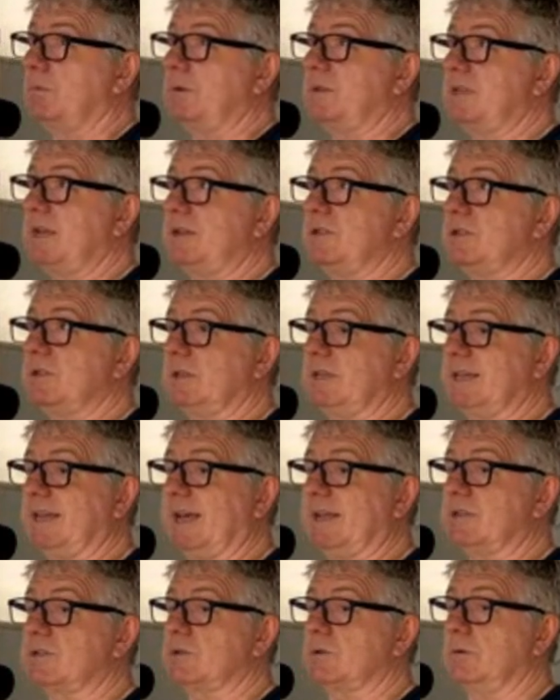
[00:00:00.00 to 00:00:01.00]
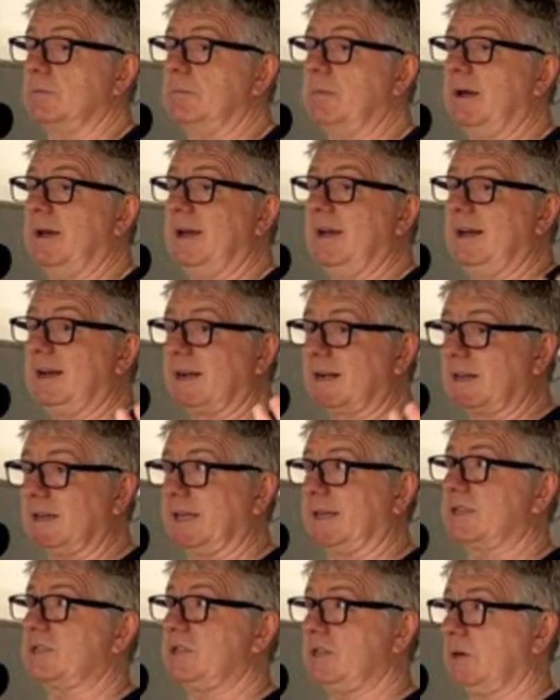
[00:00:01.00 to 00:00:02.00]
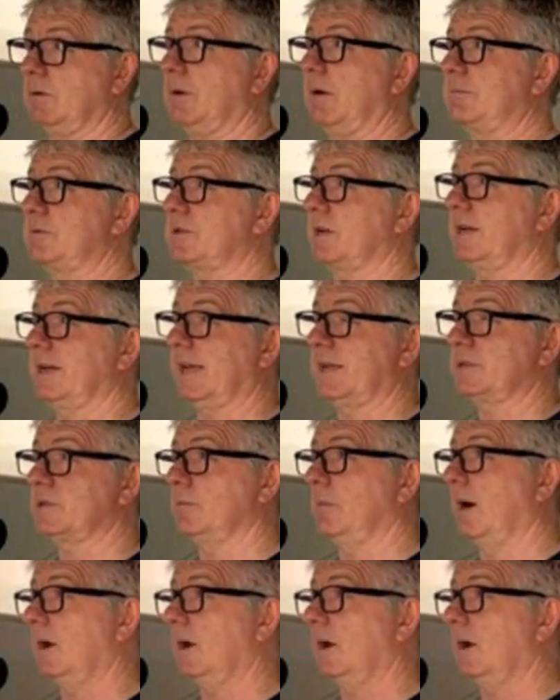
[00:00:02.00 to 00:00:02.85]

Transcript: potentially get some clicks to your website, get some